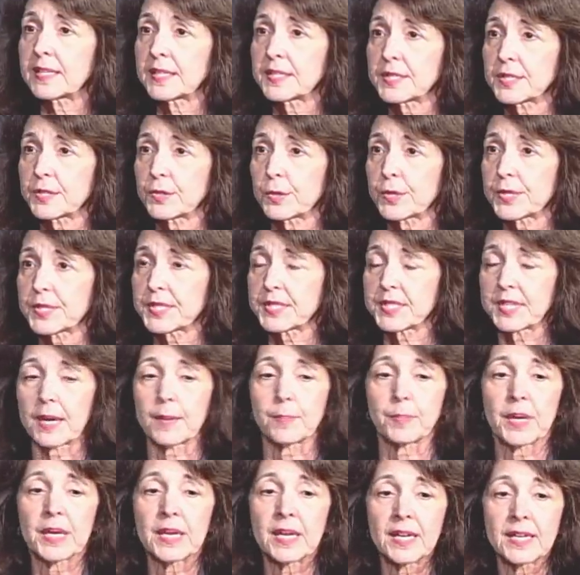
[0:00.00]
on its
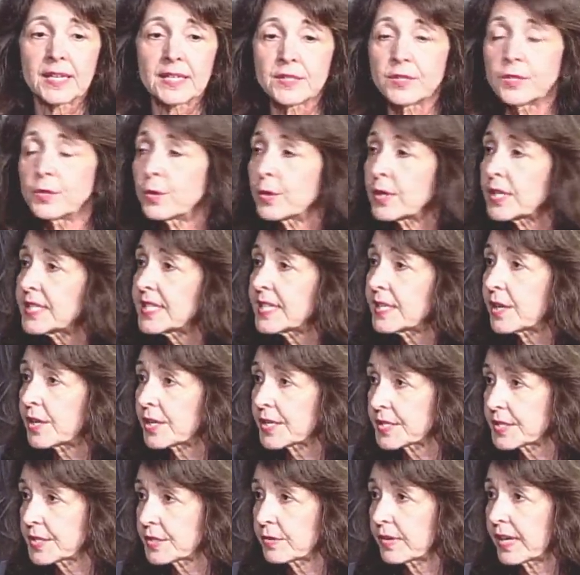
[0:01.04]
doorstep, nor did
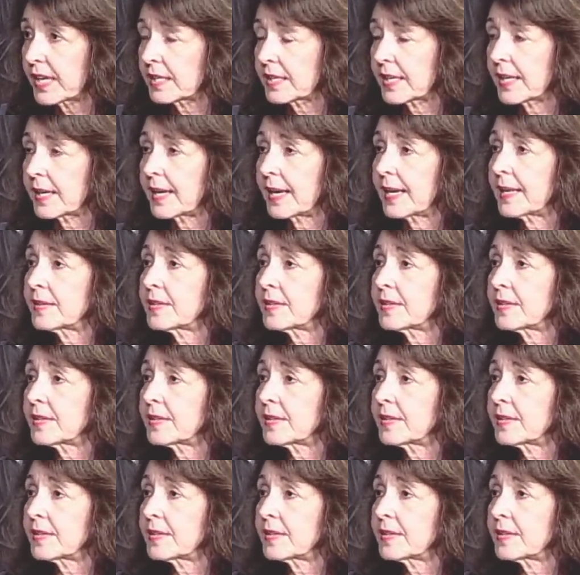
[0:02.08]
Australia.